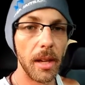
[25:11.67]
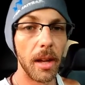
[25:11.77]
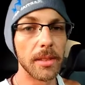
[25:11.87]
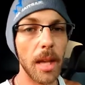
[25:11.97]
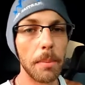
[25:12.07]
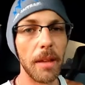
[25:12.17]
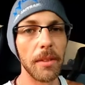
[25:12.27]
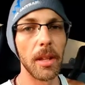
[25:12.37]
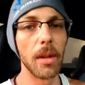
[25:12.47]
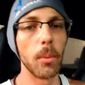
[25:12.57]
On top, I have
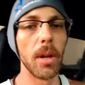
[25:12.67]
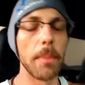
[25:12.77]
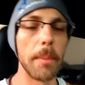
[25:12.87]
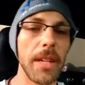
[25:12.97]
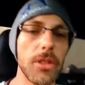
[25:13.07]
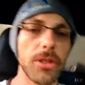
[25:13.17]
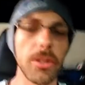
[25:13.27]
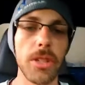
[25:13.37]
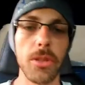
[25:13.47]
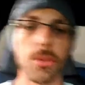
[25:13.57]
a lot of work. But make sure
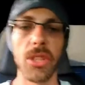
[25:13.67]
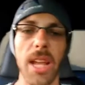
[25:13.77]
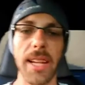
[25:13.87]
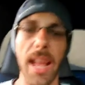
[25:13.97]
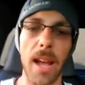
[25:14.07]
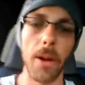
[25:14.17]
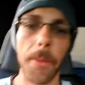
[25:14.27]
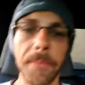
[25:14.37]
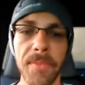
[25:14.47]
that you check out